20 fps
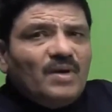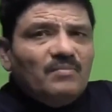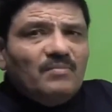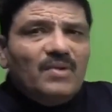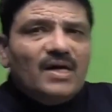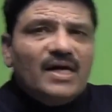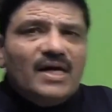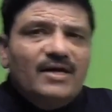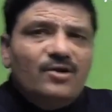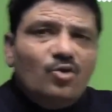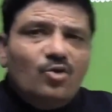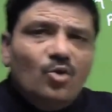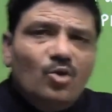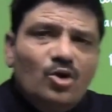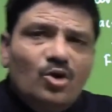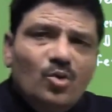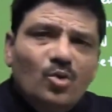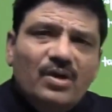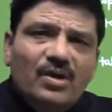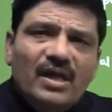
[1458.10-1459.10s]
remember, I
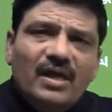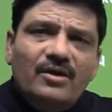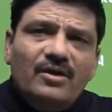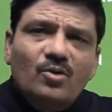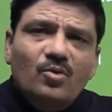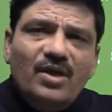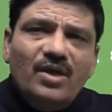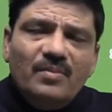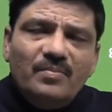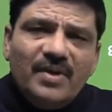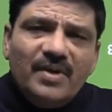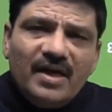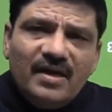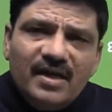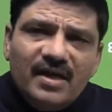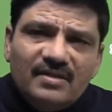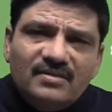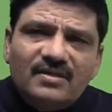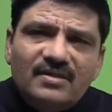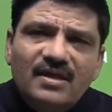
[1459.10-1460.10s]
told you that during
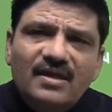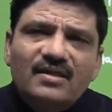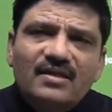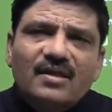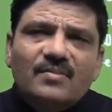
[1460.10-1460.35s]
pregnancy,